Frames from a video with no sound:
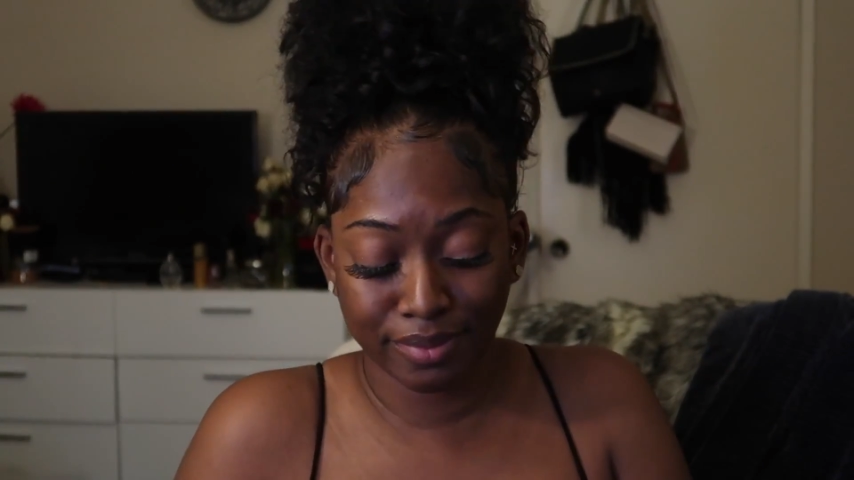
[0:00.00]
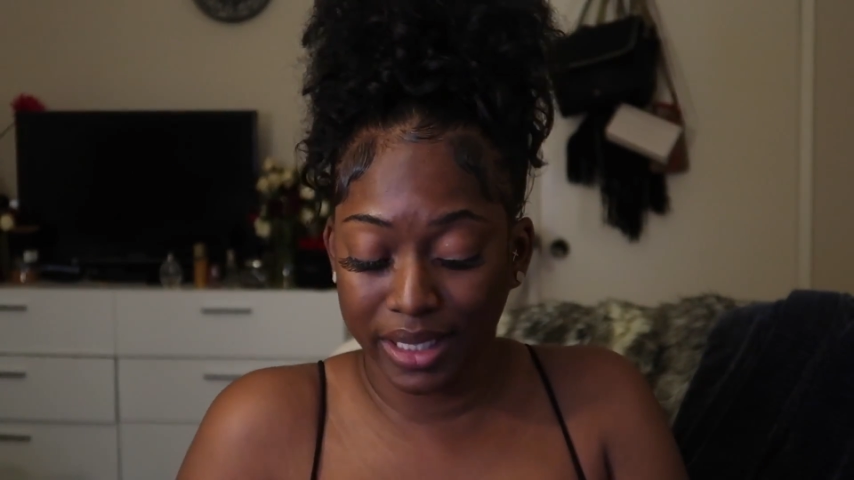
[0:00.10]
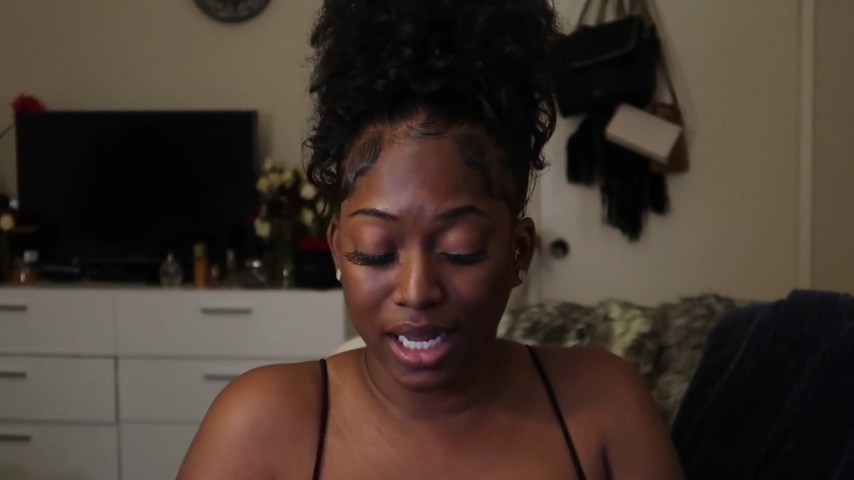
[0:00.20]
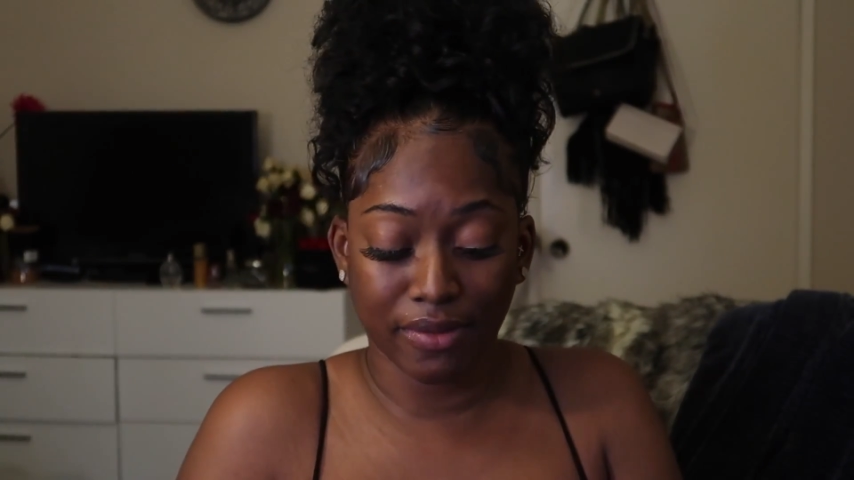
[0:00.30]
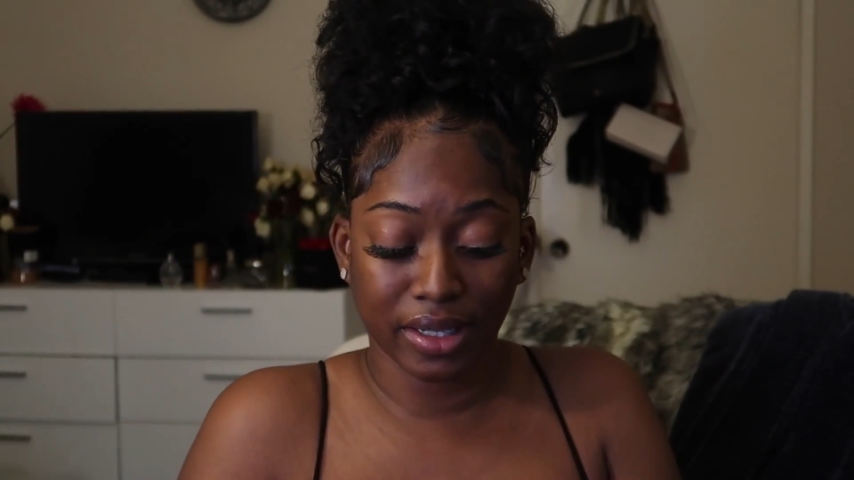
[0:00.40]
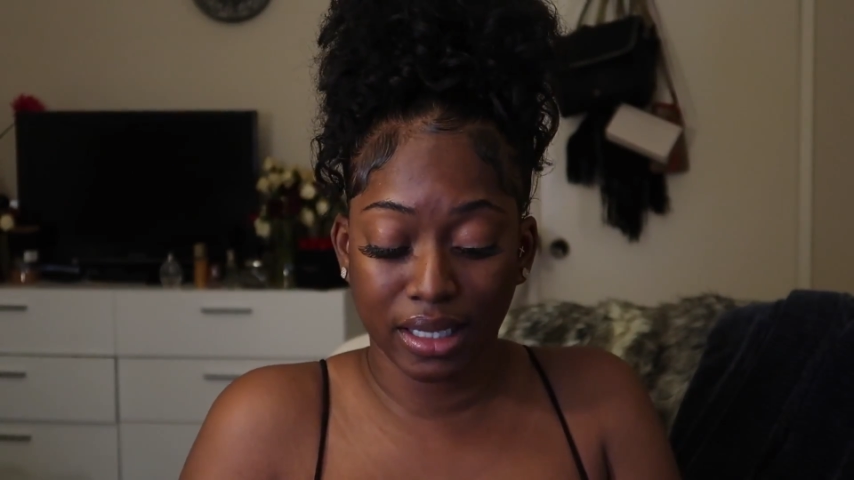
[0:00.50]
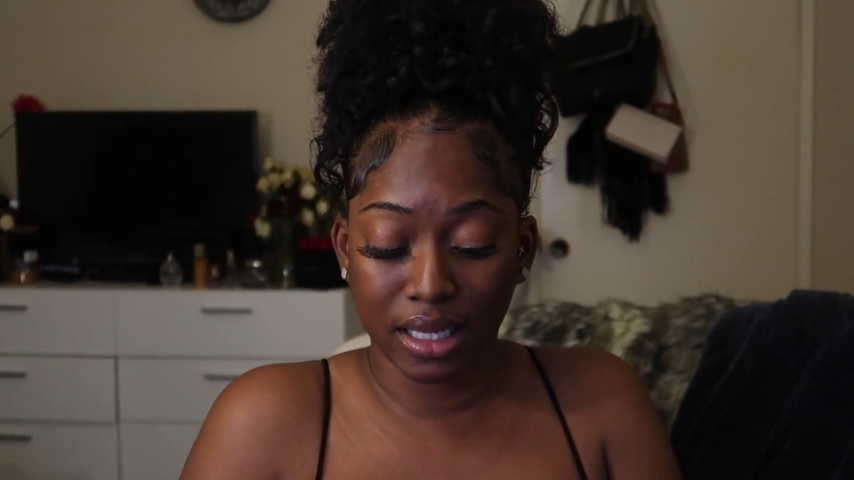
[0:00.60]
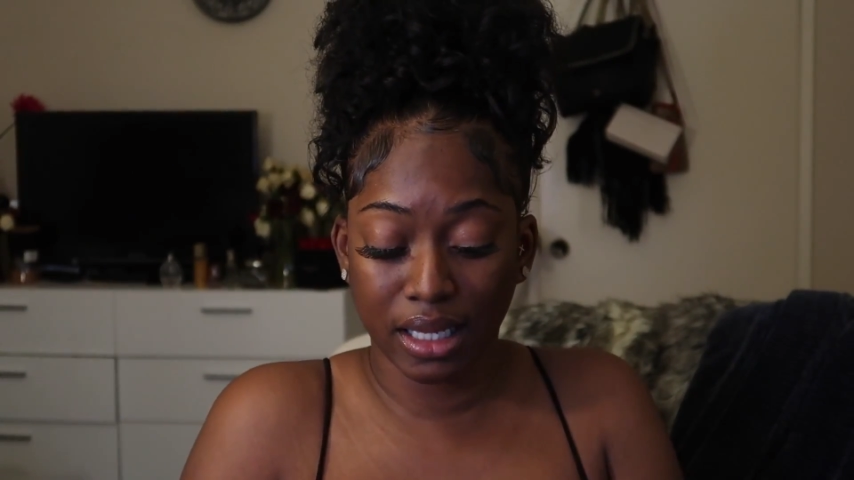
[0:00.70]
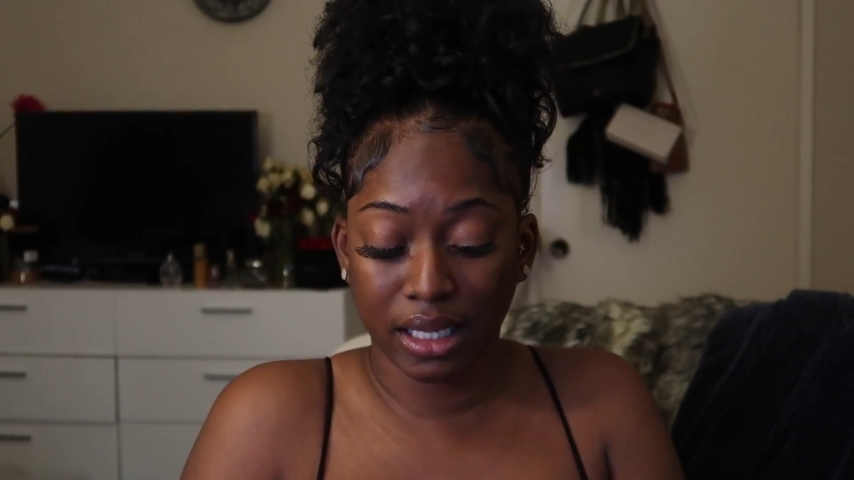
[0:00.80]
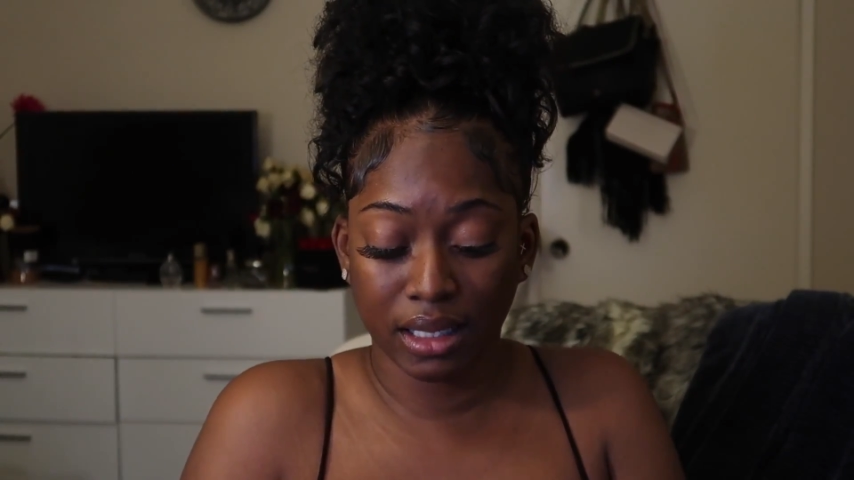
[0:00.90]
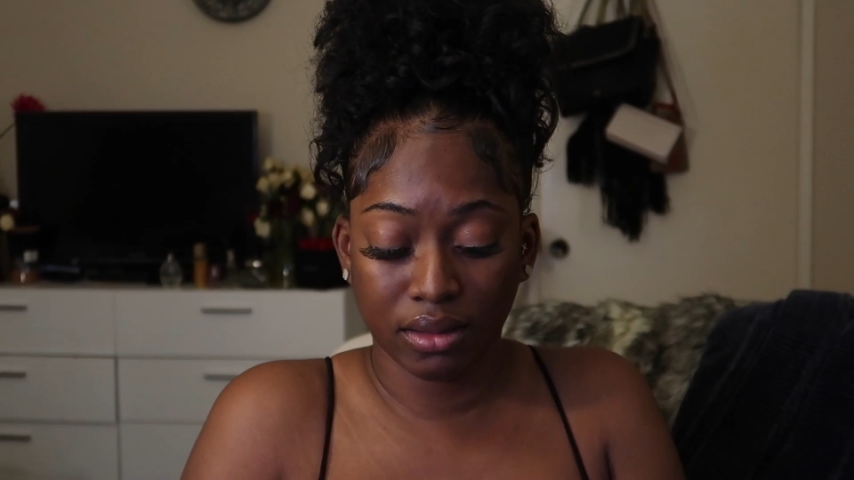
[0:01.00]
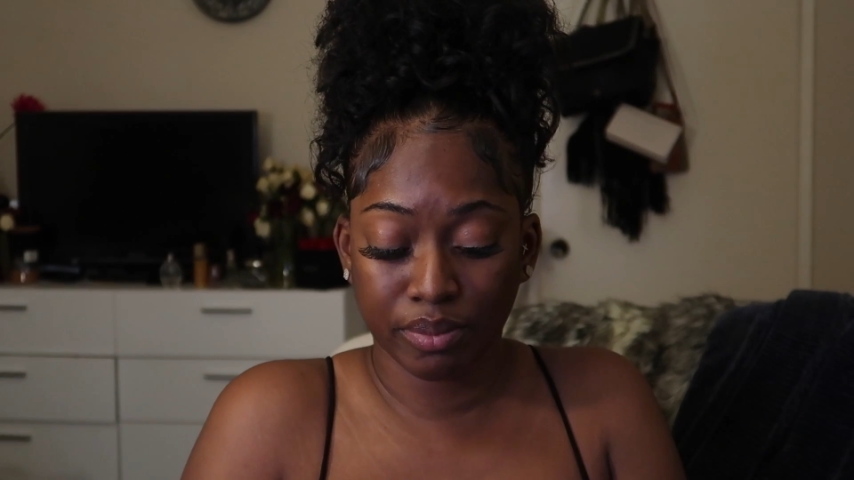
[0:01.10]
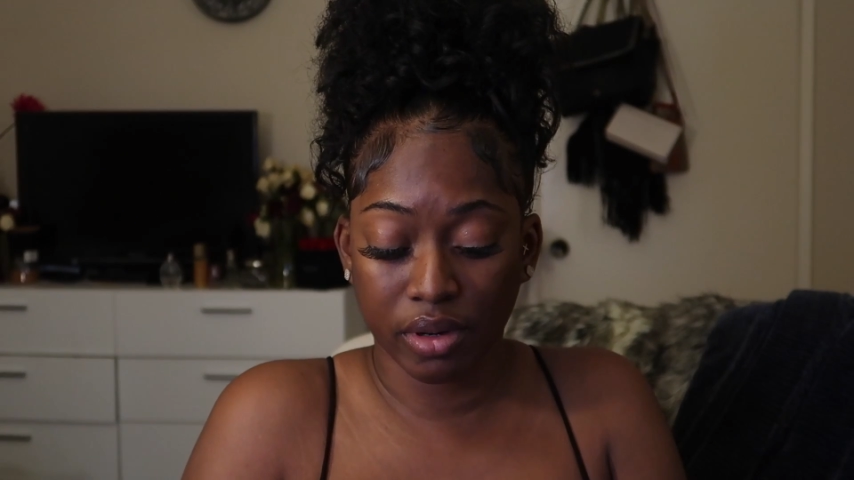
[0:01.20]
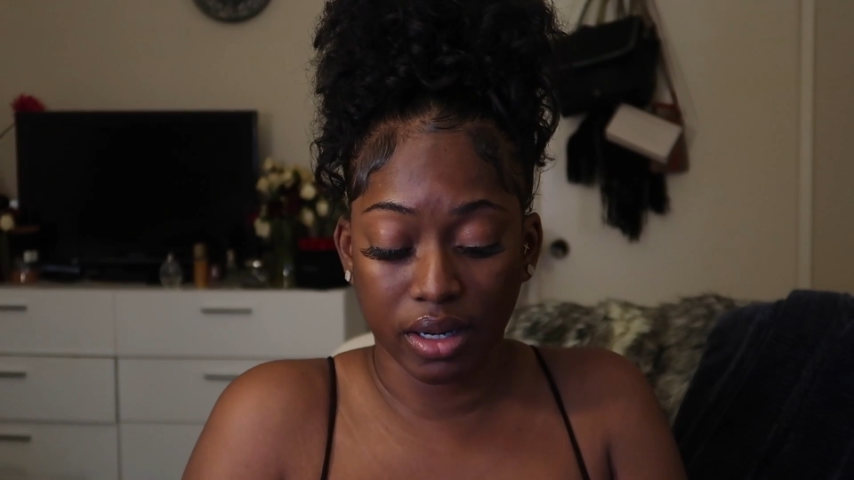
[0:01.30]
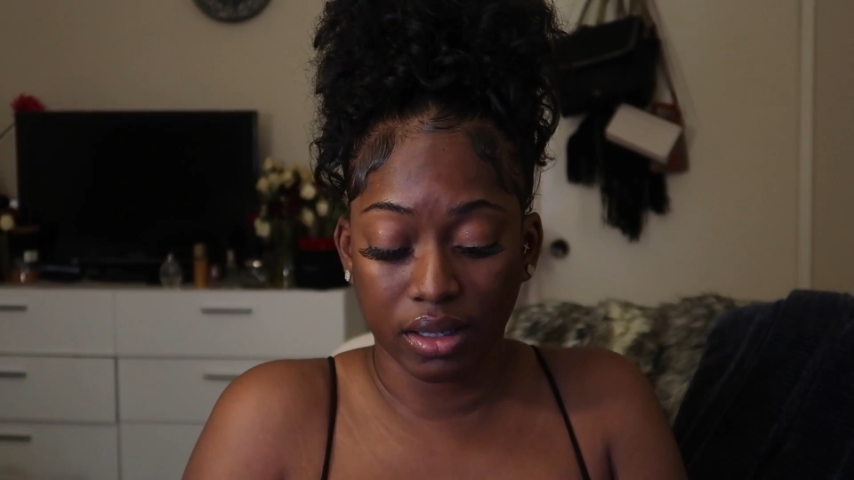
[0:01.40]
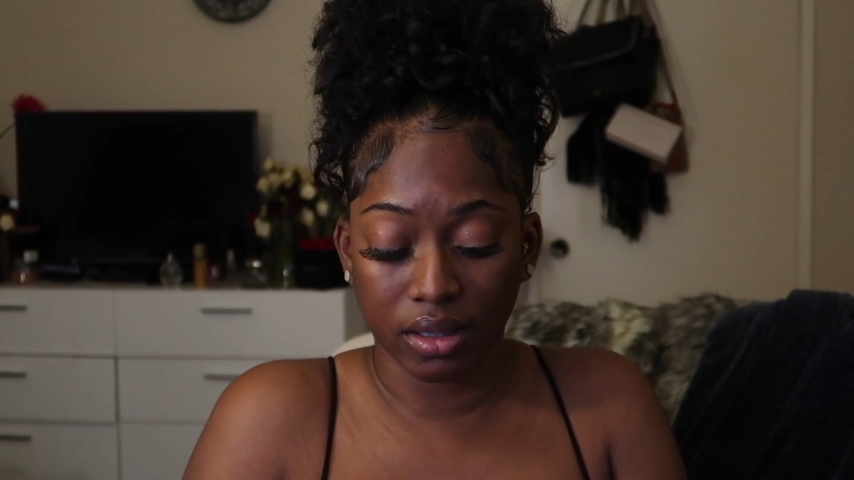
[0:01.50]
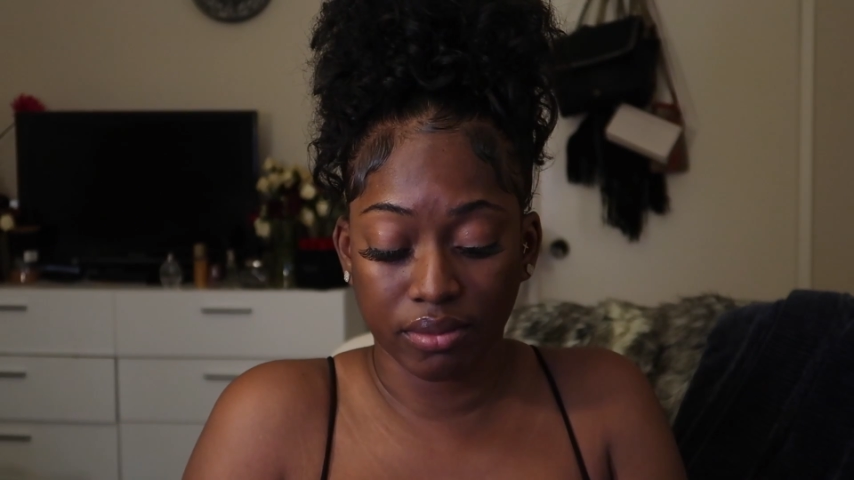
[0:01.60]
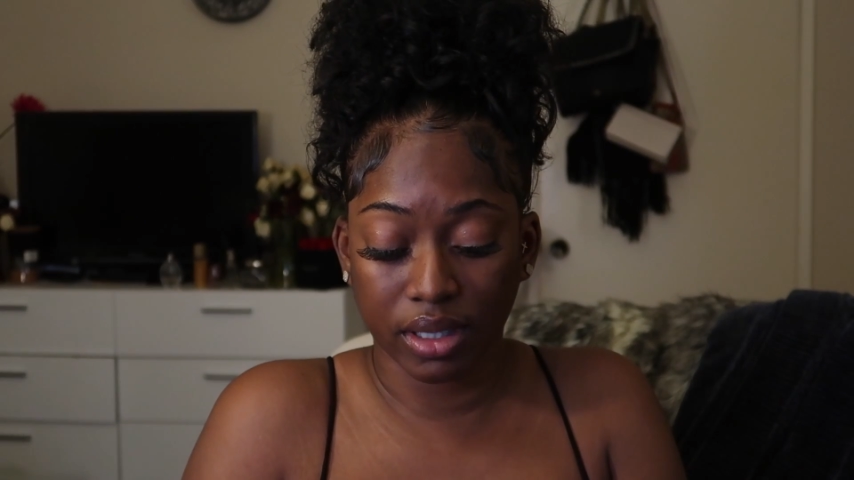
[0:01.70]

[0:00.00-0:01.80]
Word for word: be having clean product.